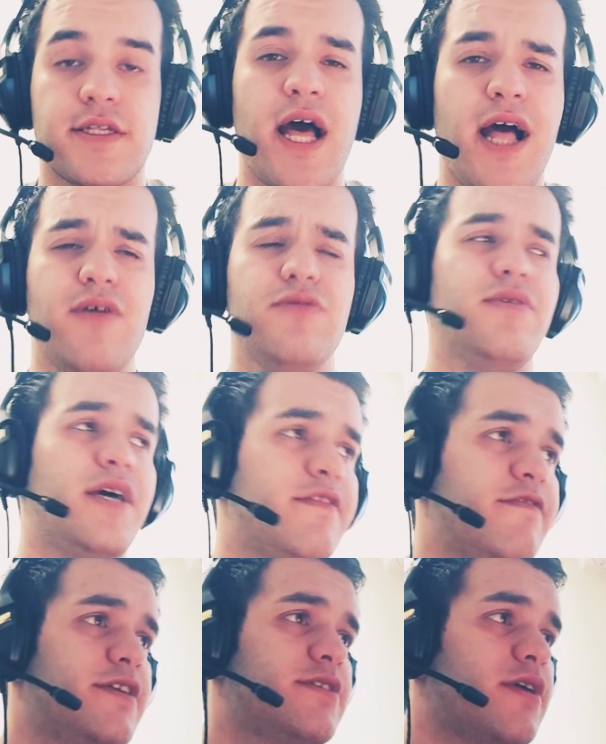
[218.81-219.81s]
How to
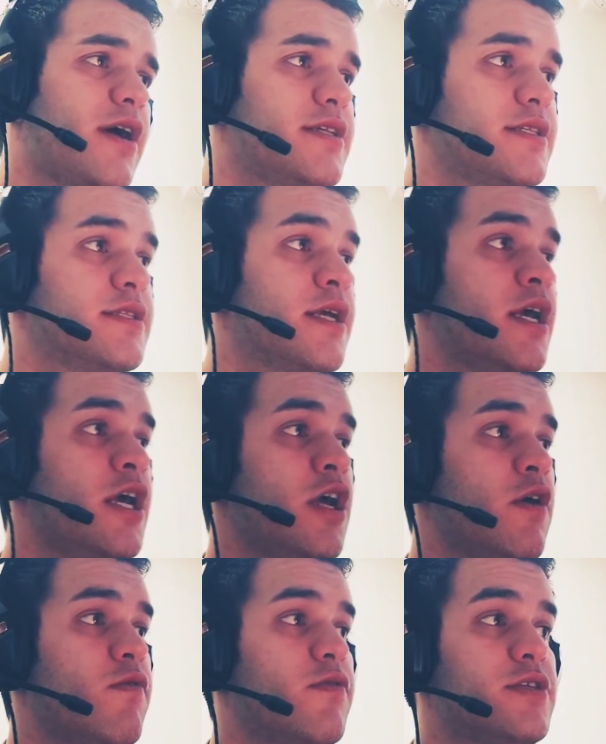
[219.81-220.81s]
advertise it,
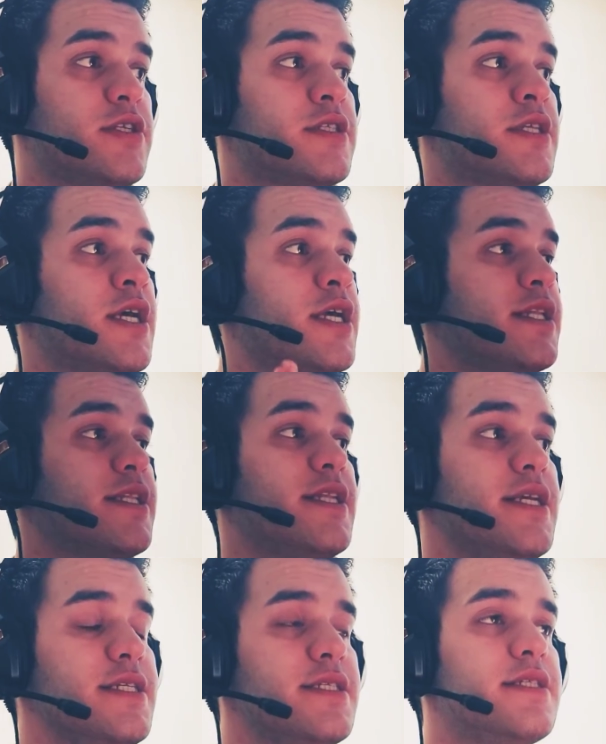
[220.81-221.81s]
which is
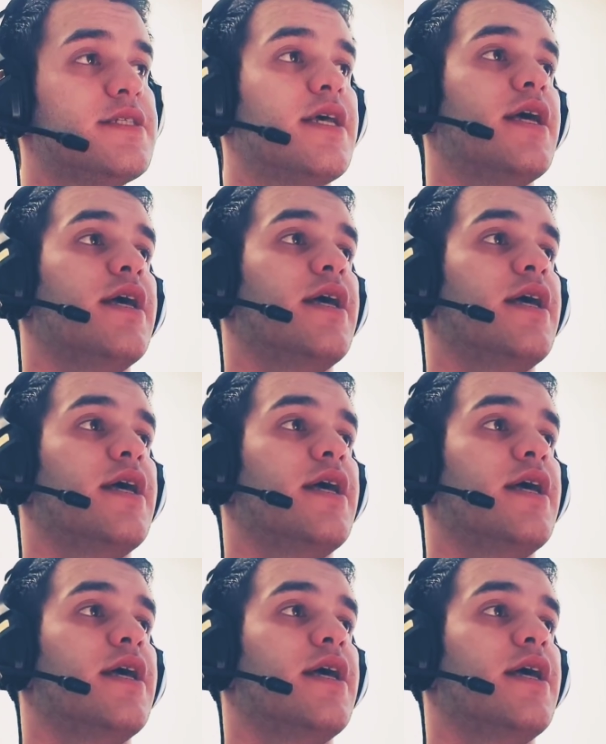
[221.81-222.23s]
these